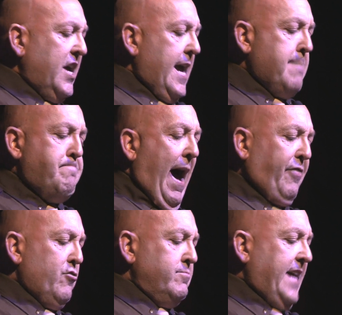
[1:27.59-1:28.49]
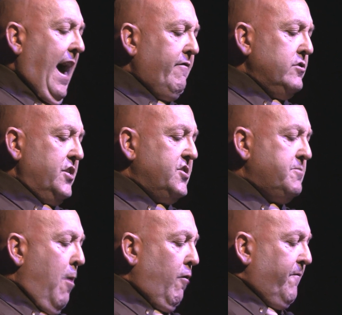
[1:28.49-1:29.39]
in bathroom taverns and
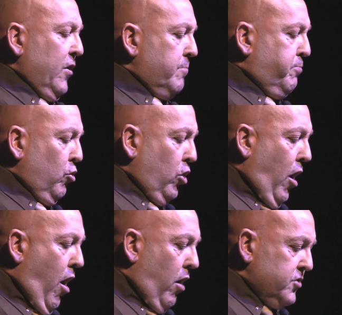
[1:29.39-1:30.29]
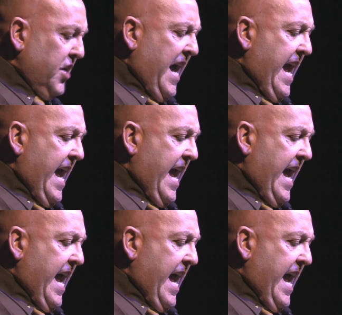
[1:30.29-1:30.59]
smoke filled pool halls.